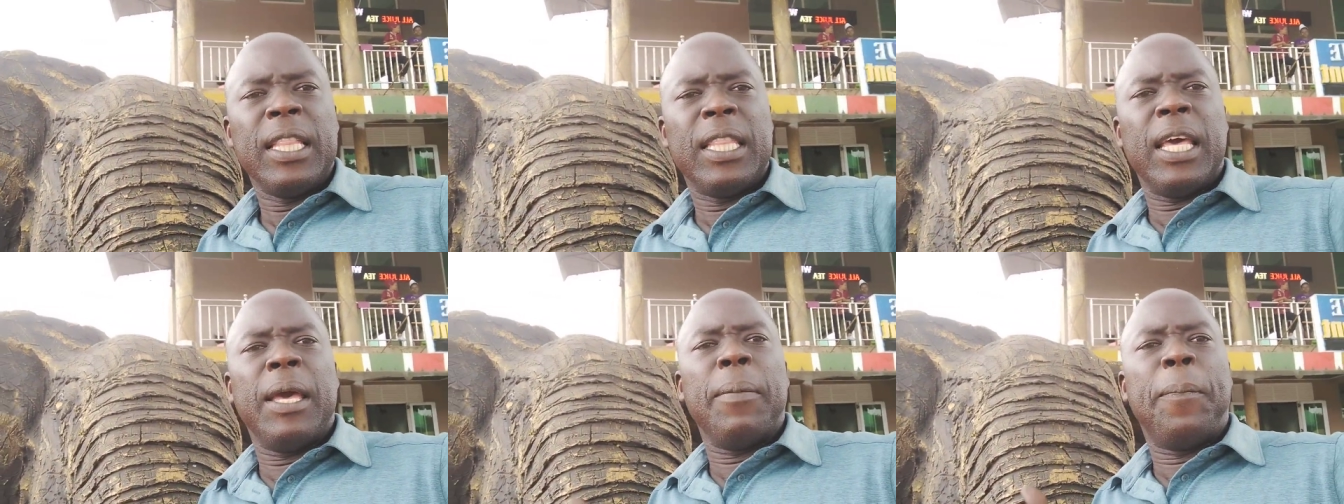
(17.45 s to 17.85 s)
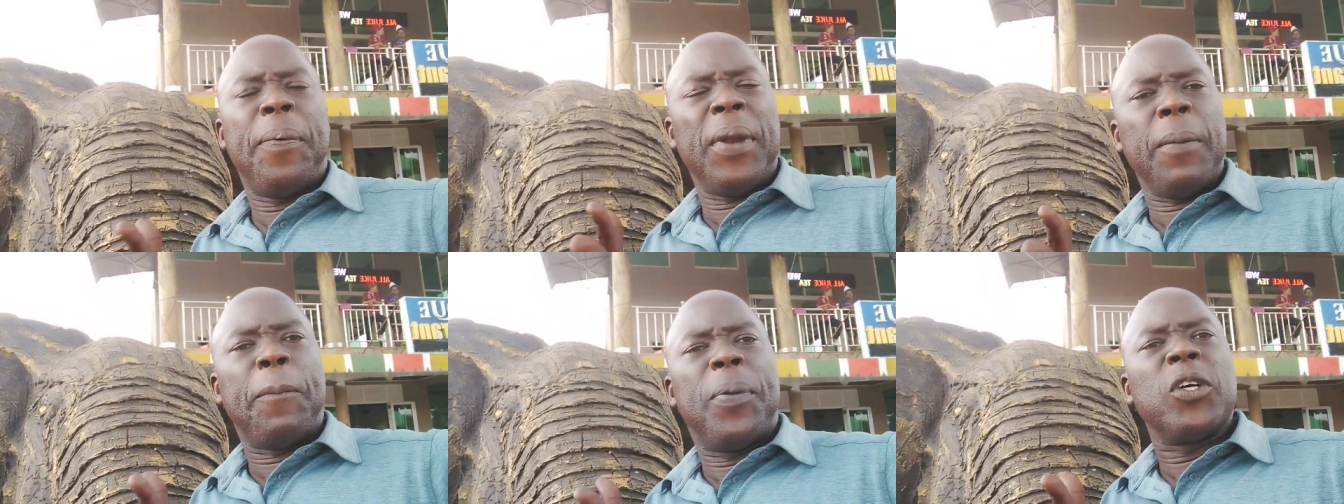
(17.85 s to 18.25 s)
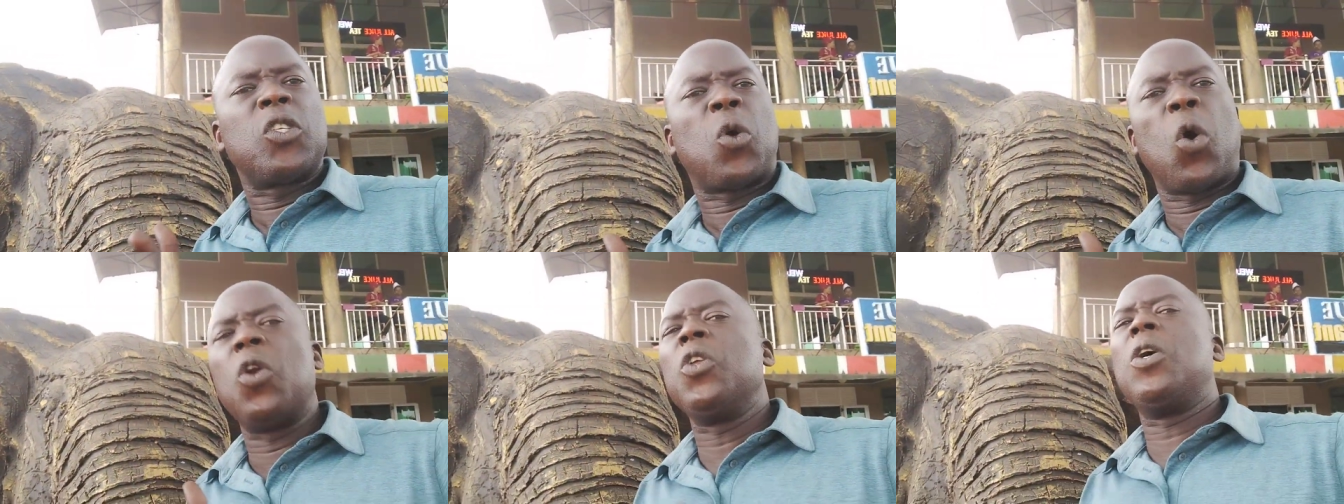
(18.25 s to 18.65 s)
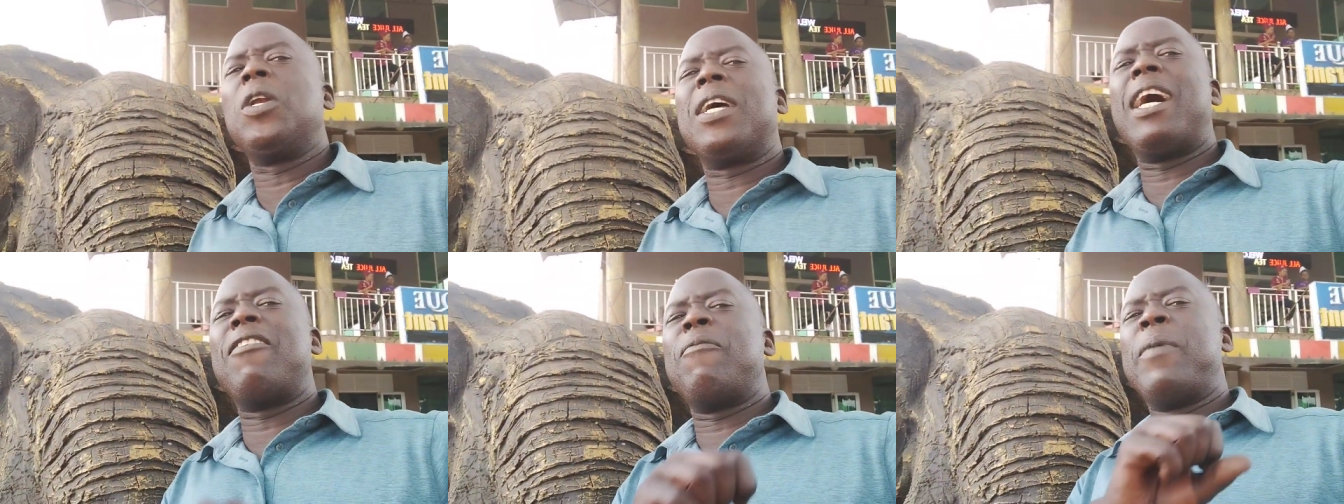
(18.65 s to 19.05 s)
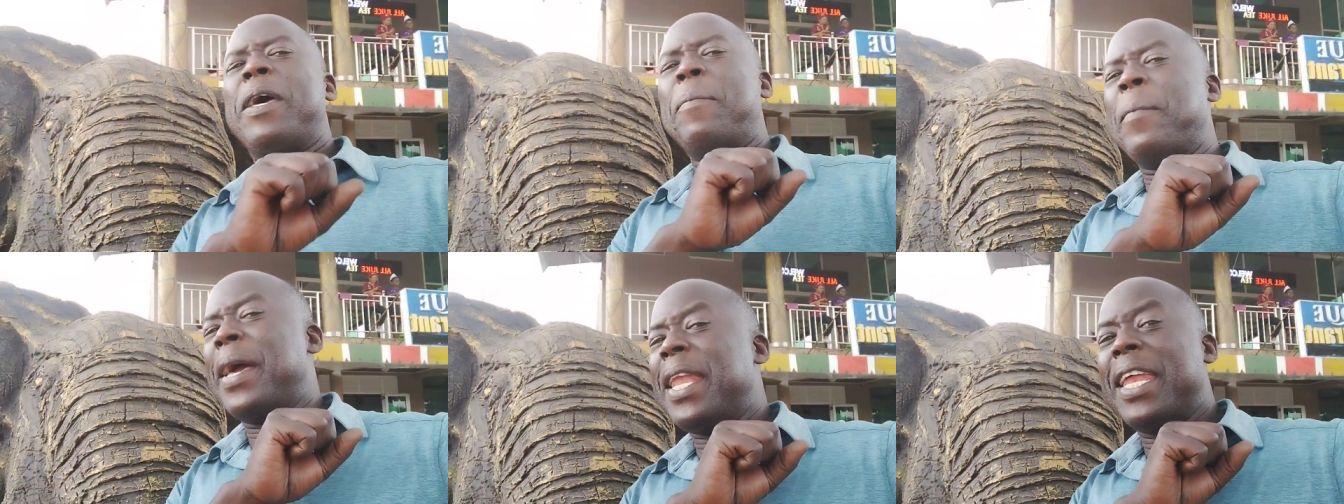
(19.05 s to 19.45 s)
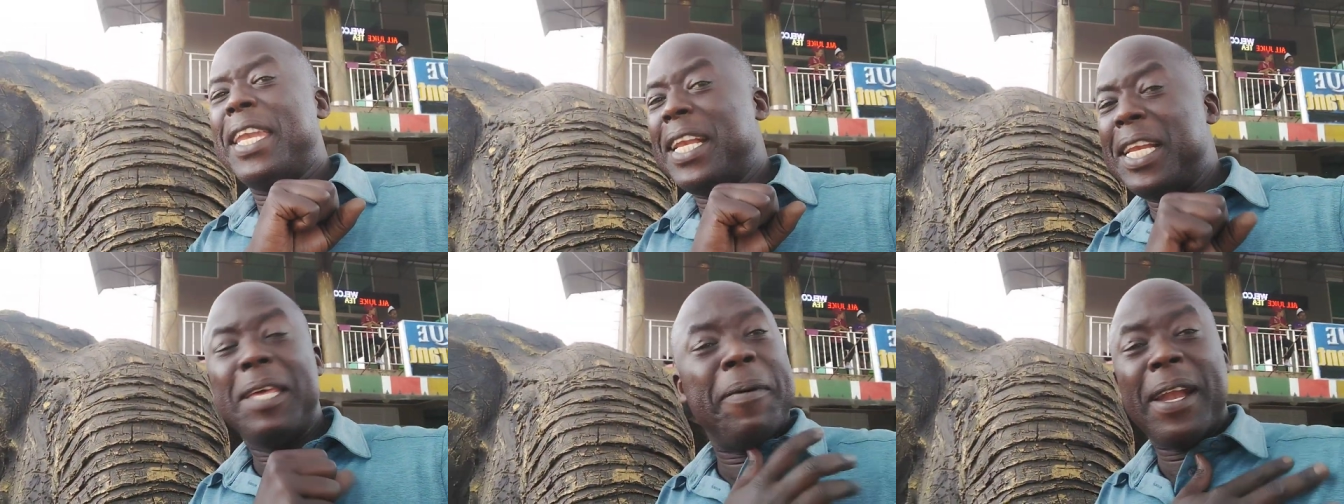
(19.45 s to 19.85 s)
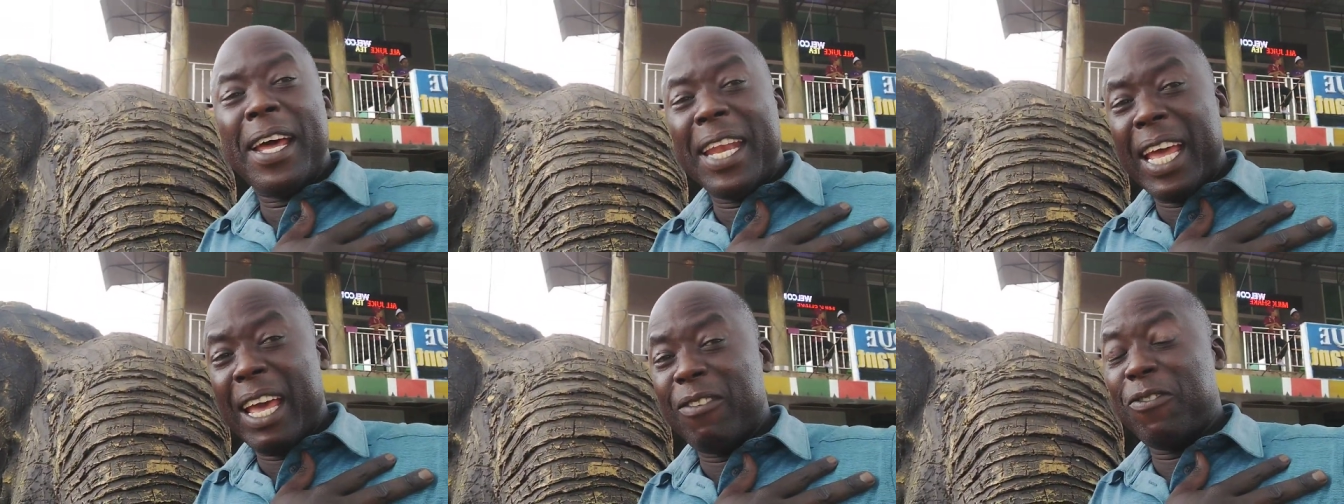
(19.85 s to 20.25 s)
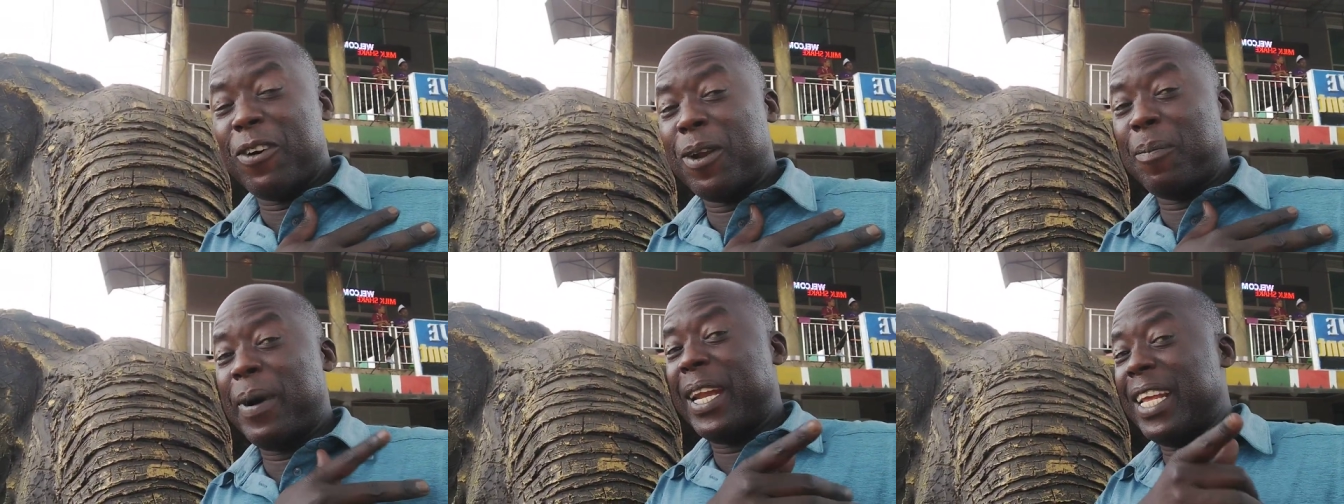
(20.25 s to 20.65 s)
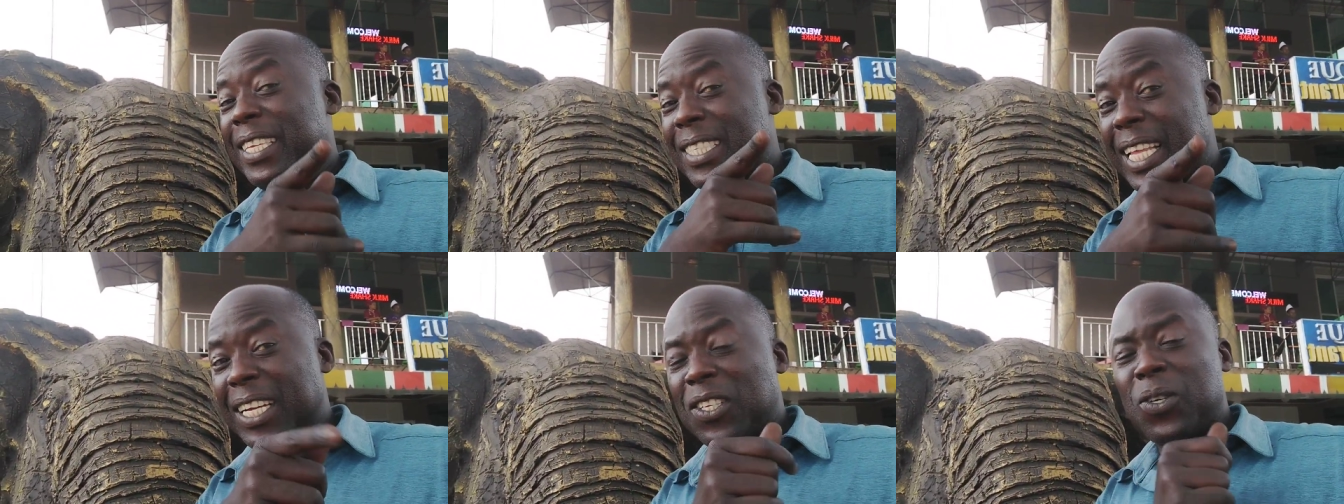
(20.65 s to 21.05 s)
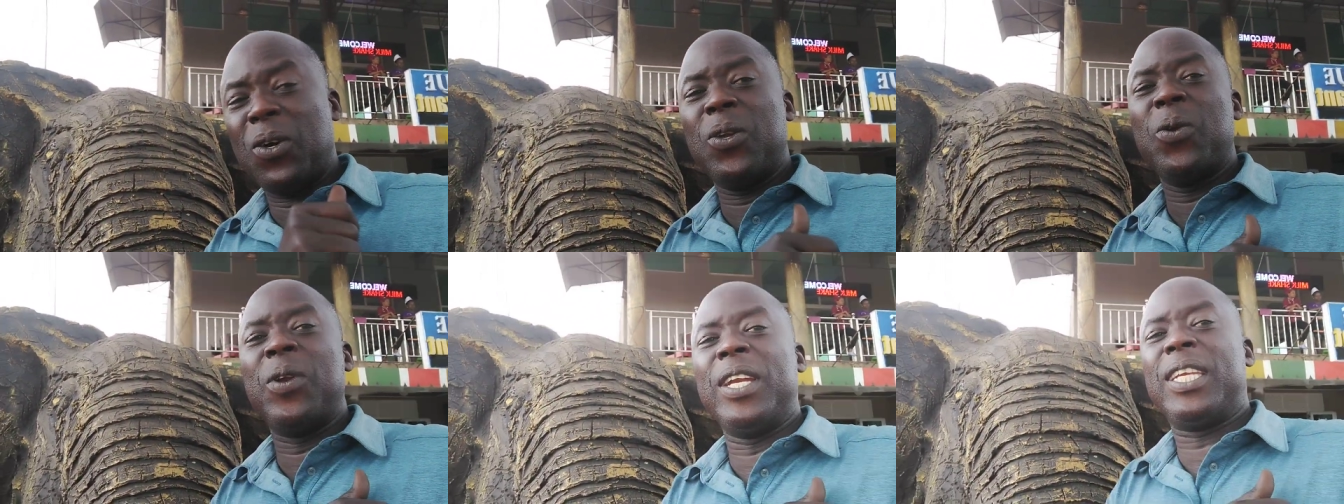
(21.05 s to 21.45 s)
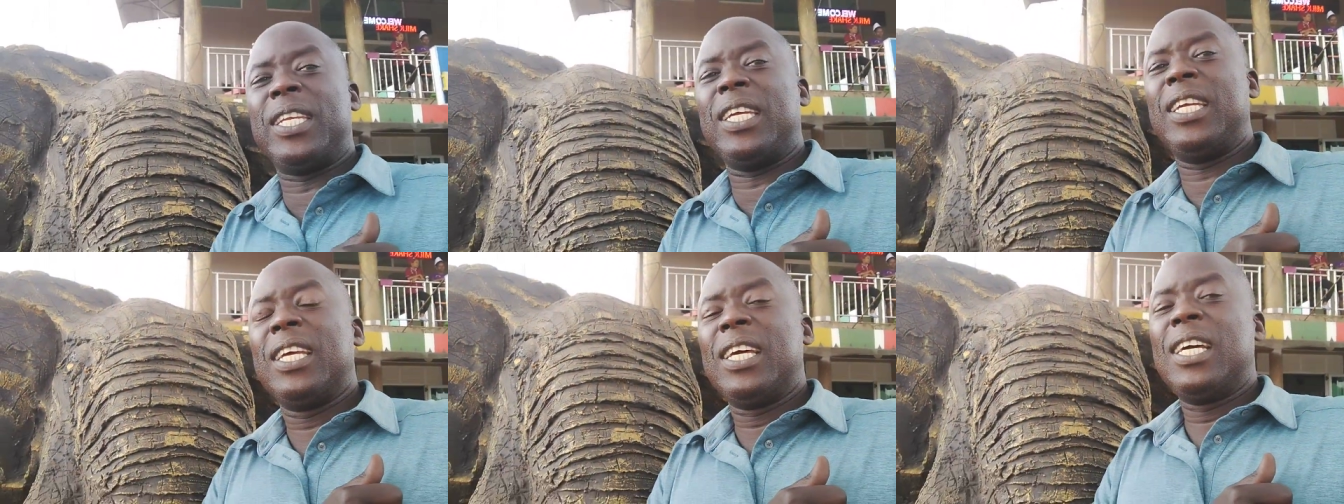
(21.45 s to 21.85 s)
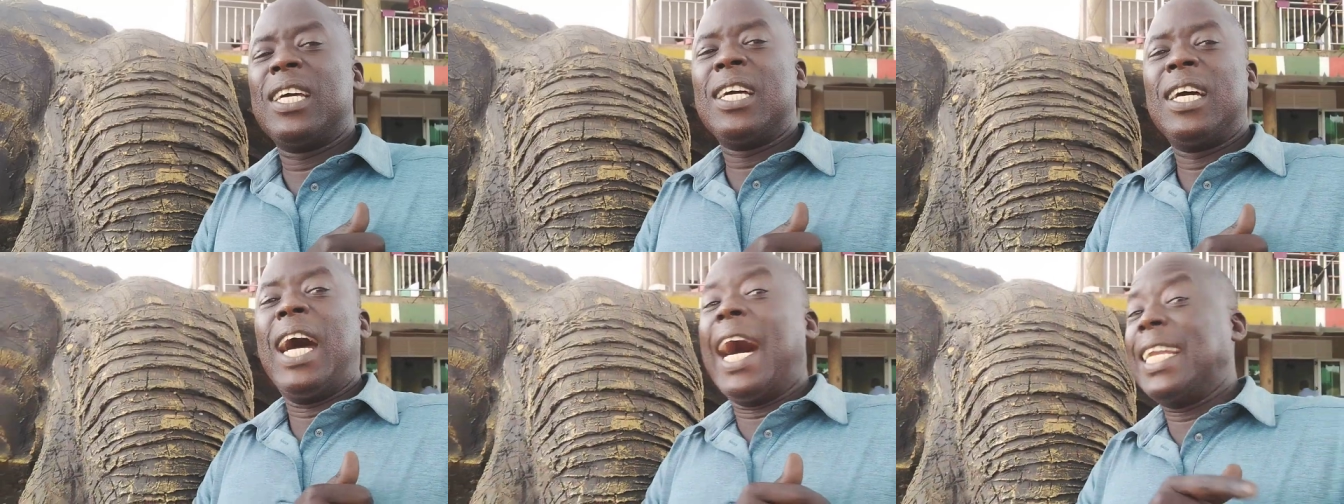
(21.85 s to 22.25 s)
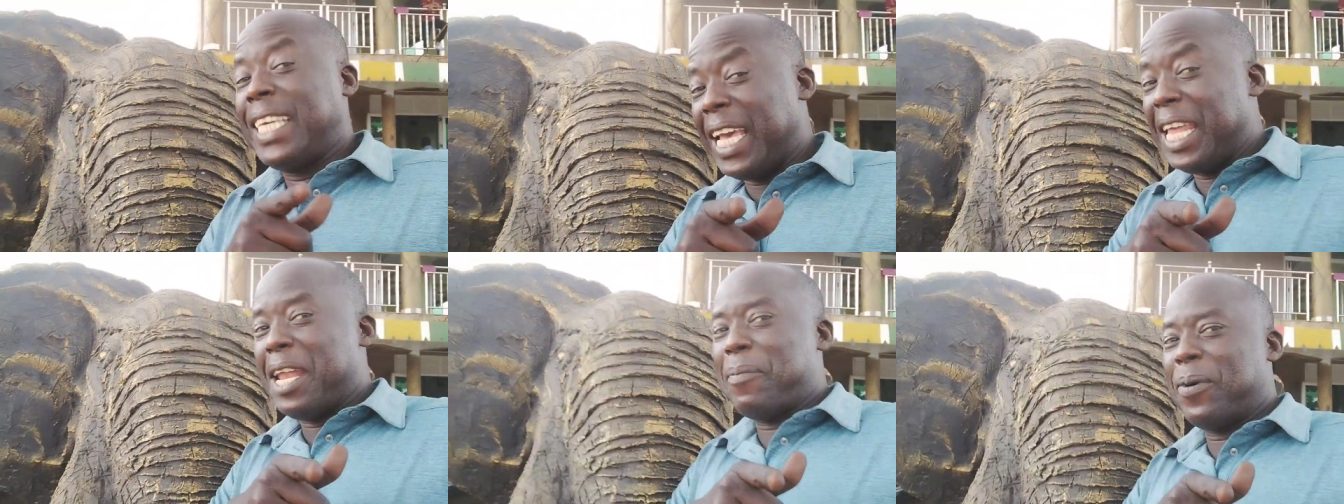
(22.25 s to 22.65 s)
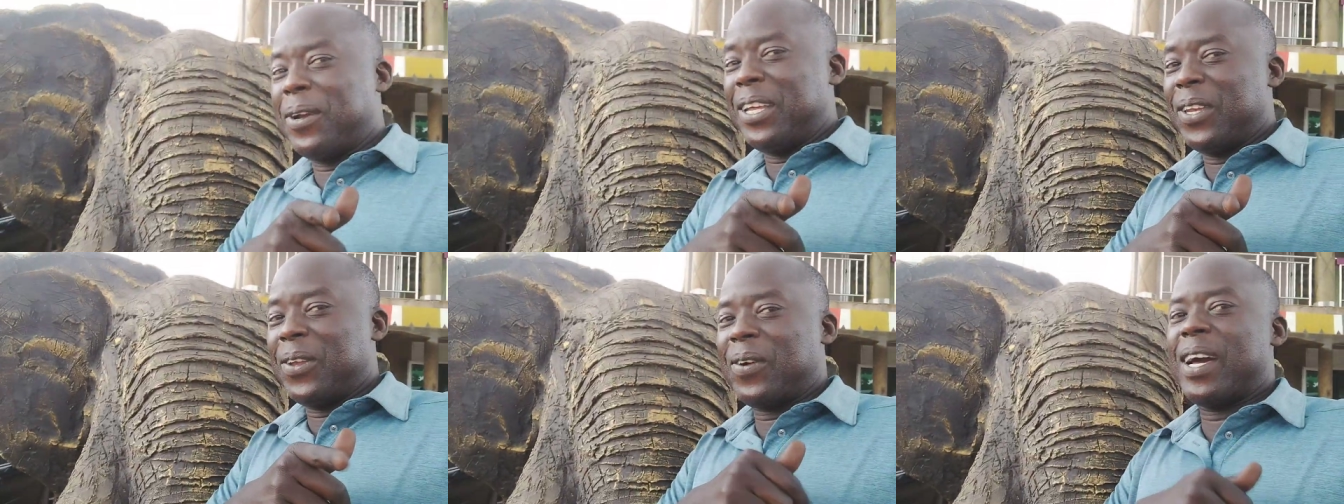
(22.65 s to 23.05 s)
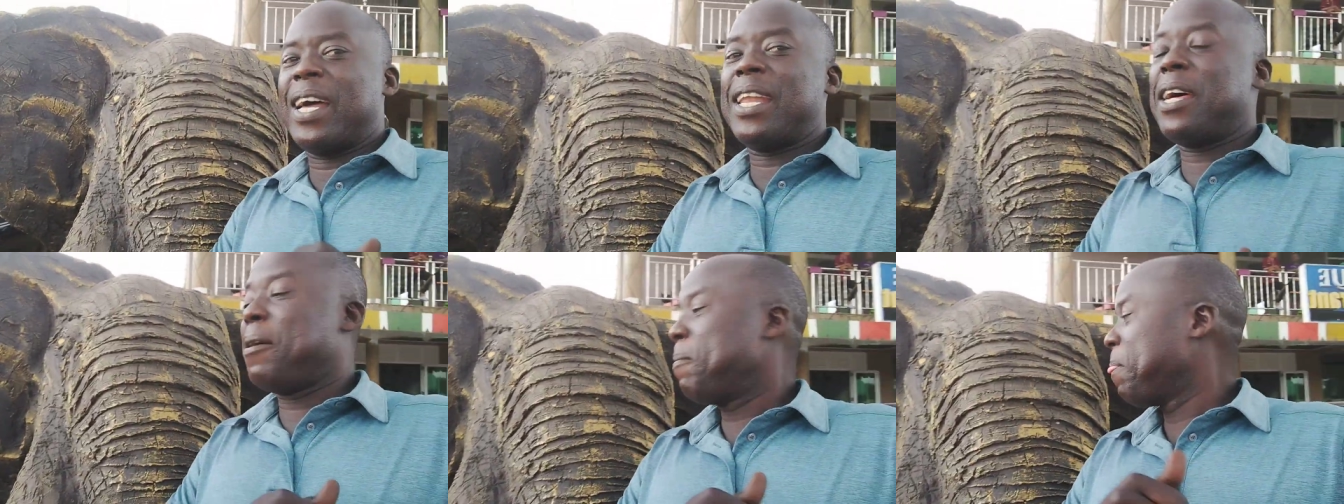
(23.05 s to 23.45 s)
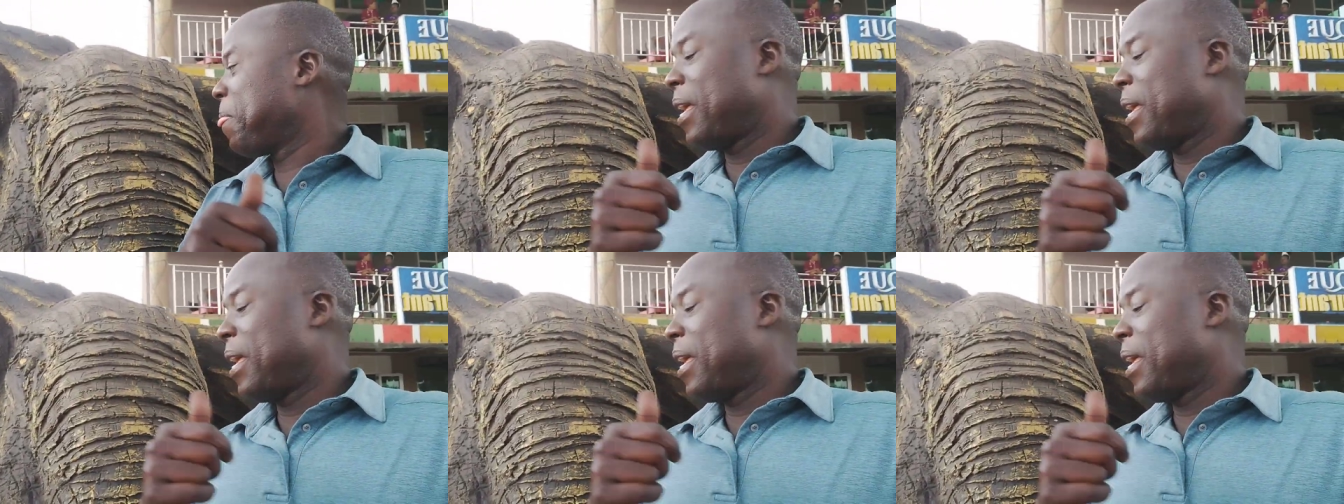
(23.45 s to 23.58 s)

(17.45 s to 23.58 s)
The post-colonial government made a deliberate effort, but is national unity attainable in Uganda?